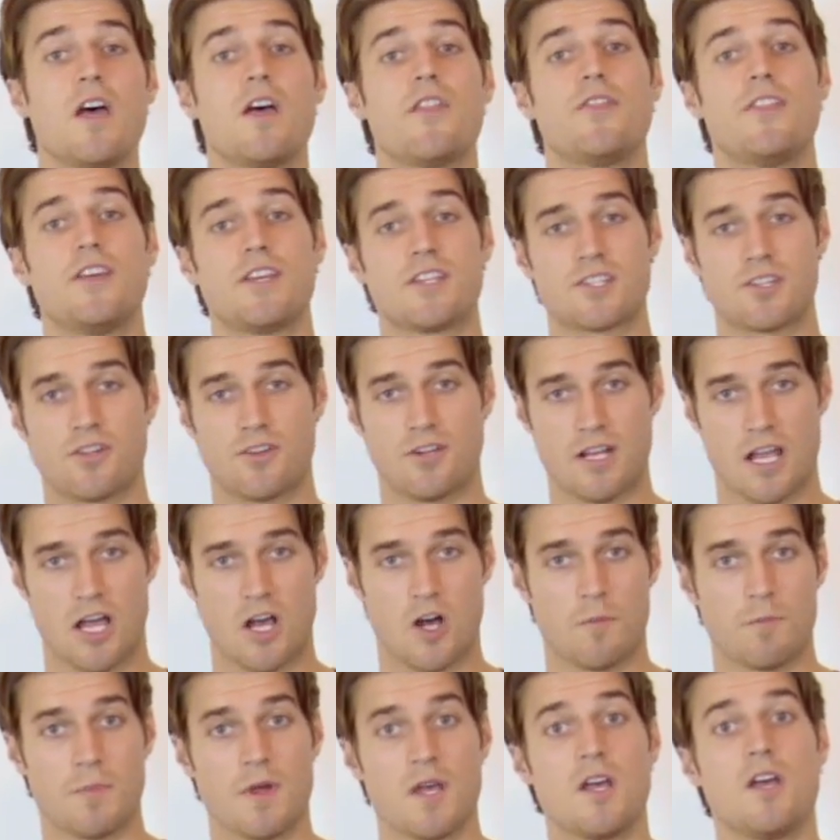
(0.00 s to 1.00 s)
this could
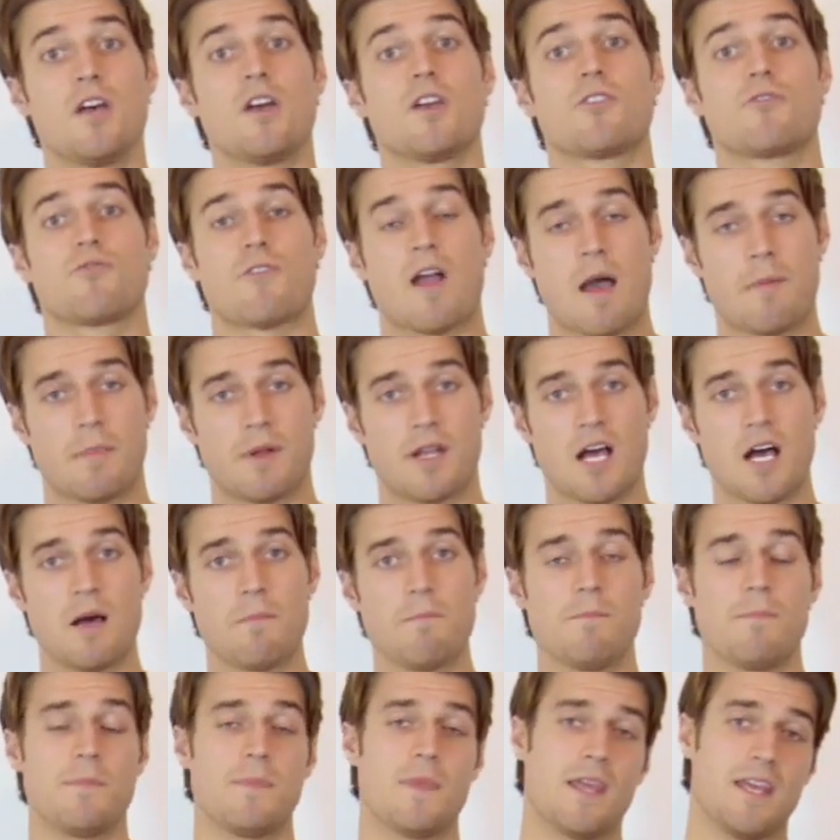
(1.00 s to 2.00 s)
help grab it
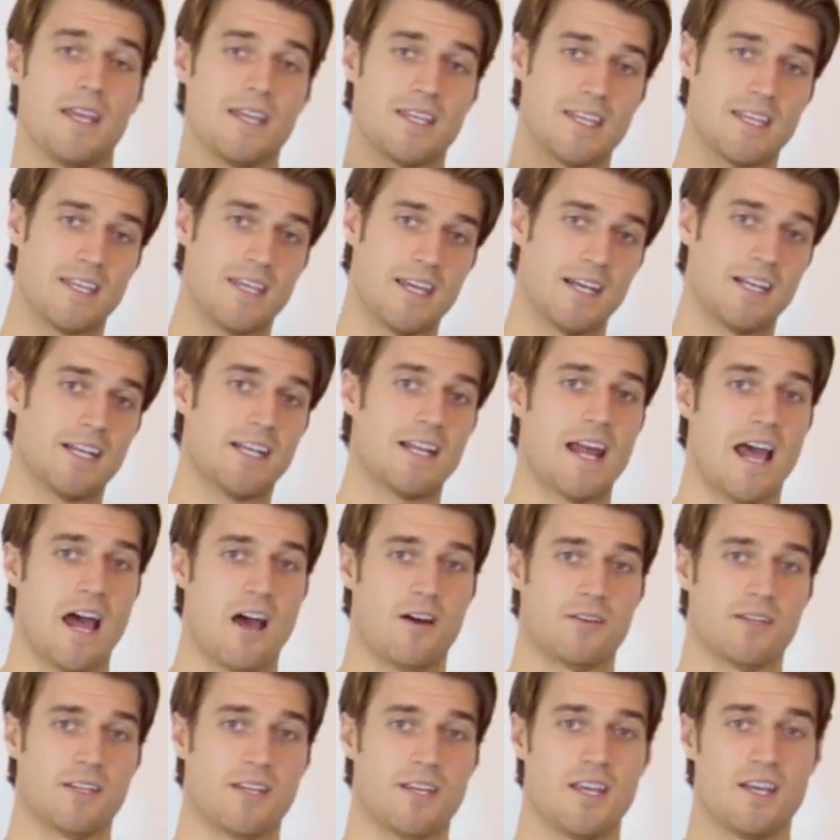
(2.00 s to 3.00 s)
up and get it
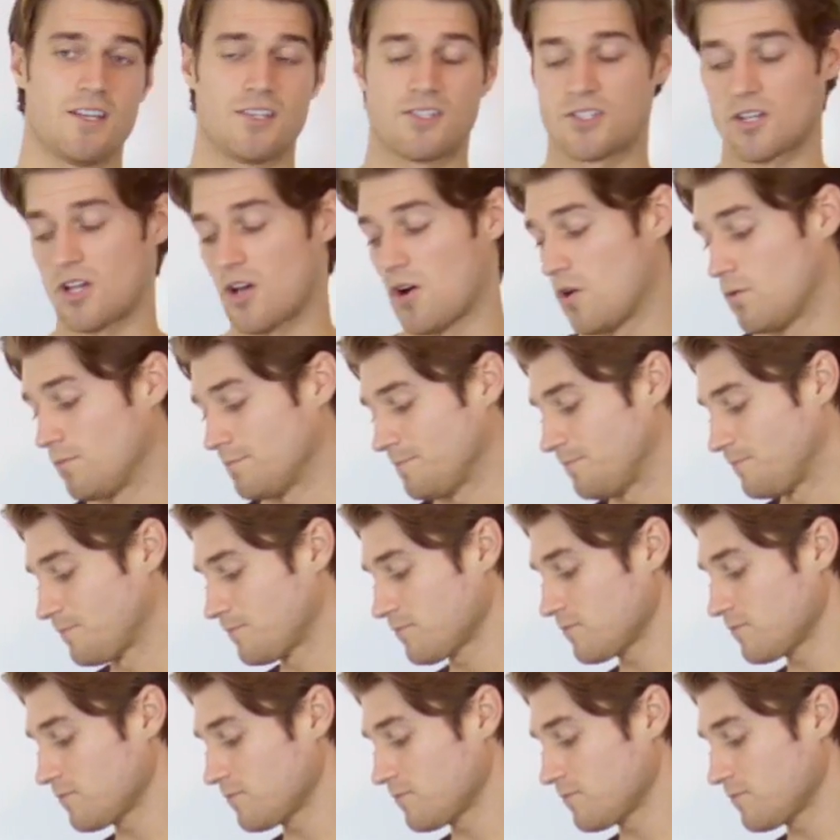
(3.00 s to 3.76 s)
out. So